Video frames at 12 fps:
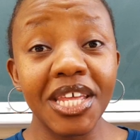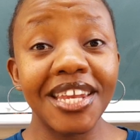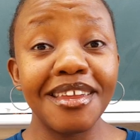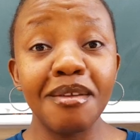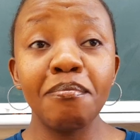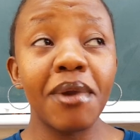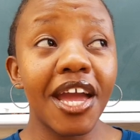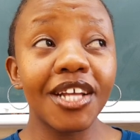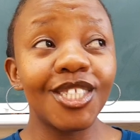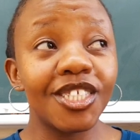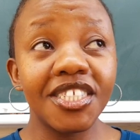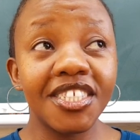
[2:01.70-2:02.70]
that
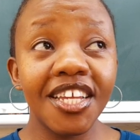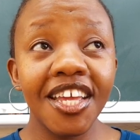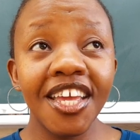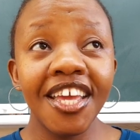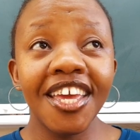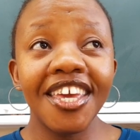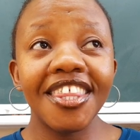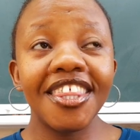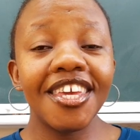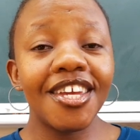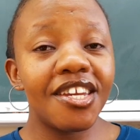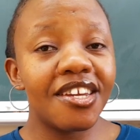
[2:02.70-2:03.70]
impacted
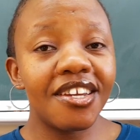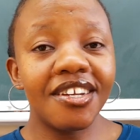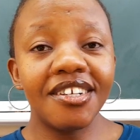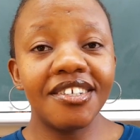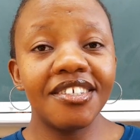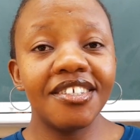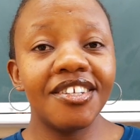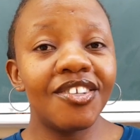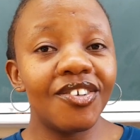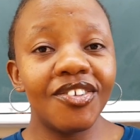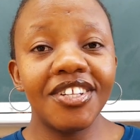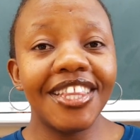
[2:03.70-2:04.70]
their, you
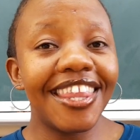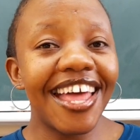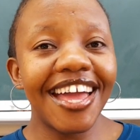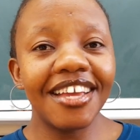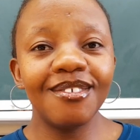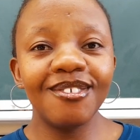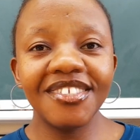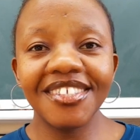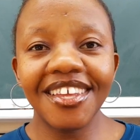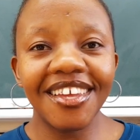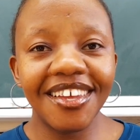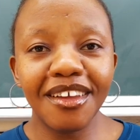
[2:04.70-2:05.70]
know, lives
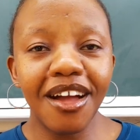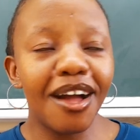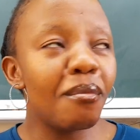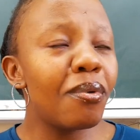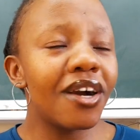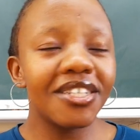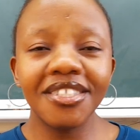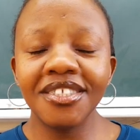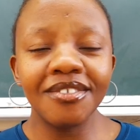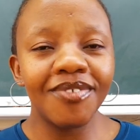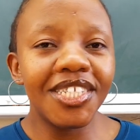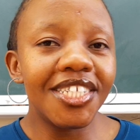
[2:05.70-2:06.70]

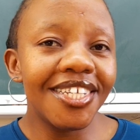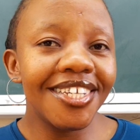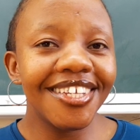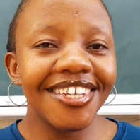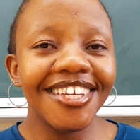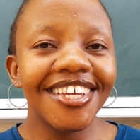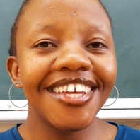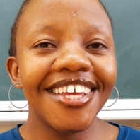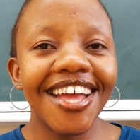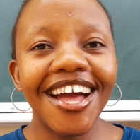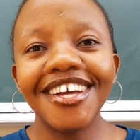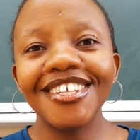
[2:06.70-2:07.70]
positively
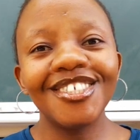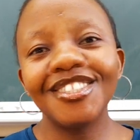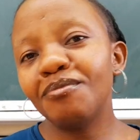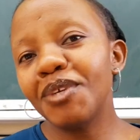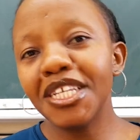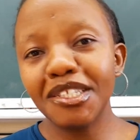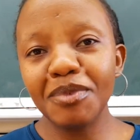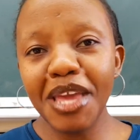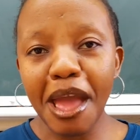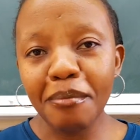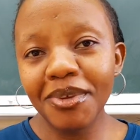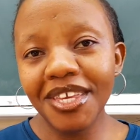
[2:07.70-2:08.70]
just makes me
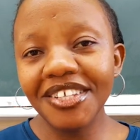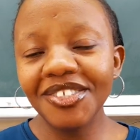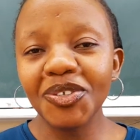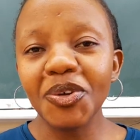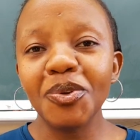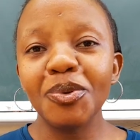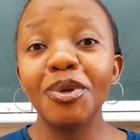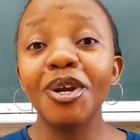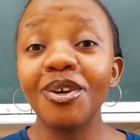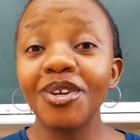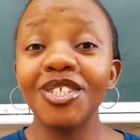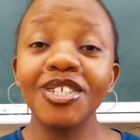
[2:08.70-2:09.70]
happy. So
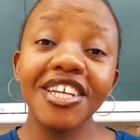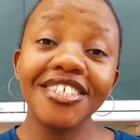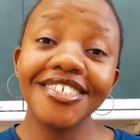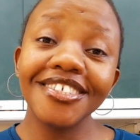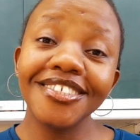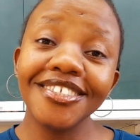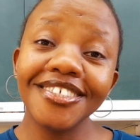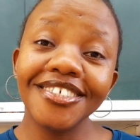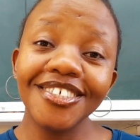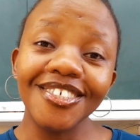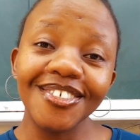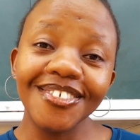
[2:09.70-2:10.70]
congratulations to
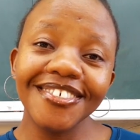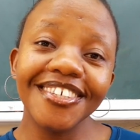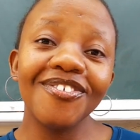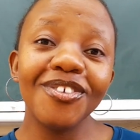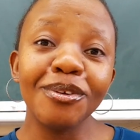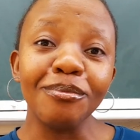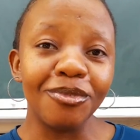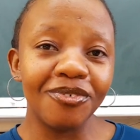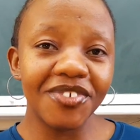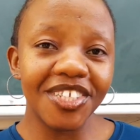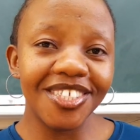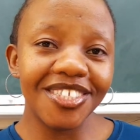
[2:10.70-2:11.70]
you if you're
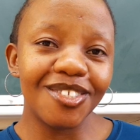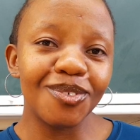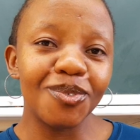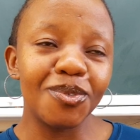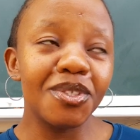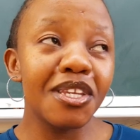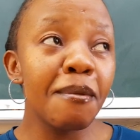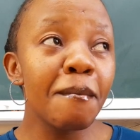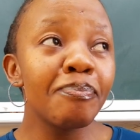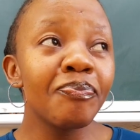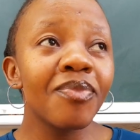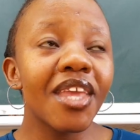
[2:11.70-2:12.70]
moving soon.
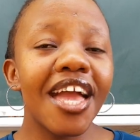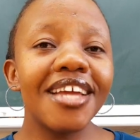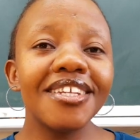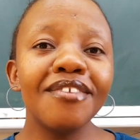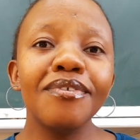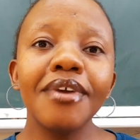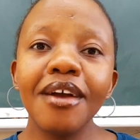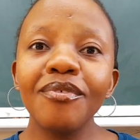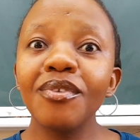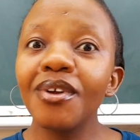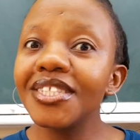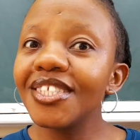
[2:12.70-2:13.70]
And if you have
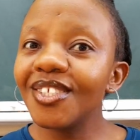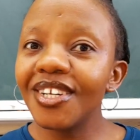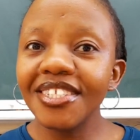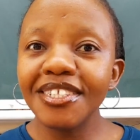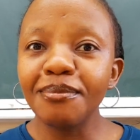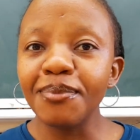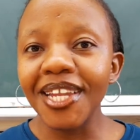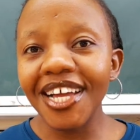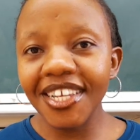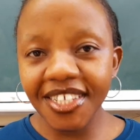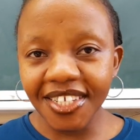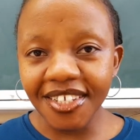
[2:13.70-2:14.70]
not started
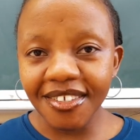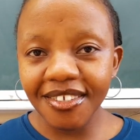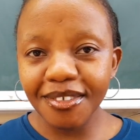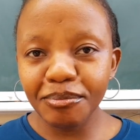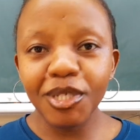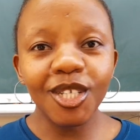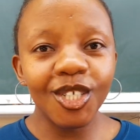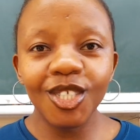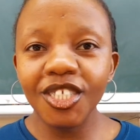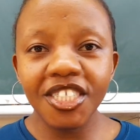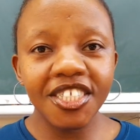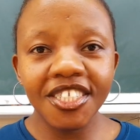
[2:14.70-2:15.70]
applying
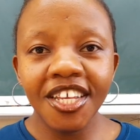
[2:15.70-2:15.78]
because